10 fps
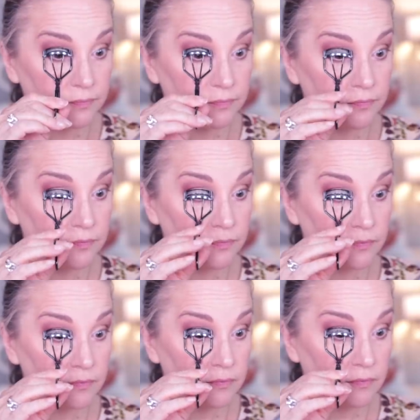
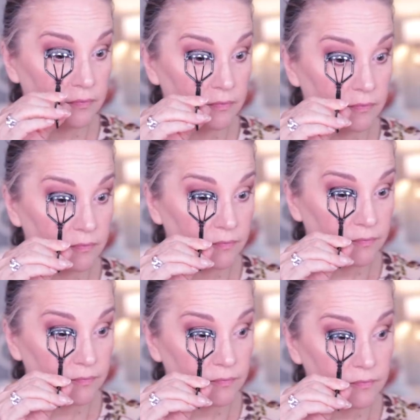
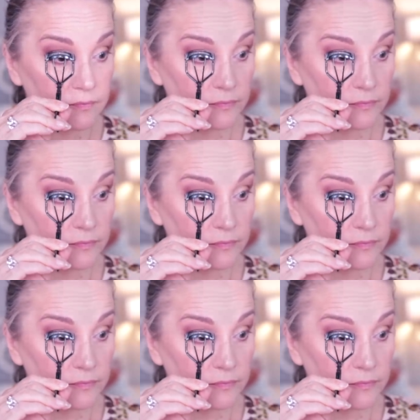Nothing is said.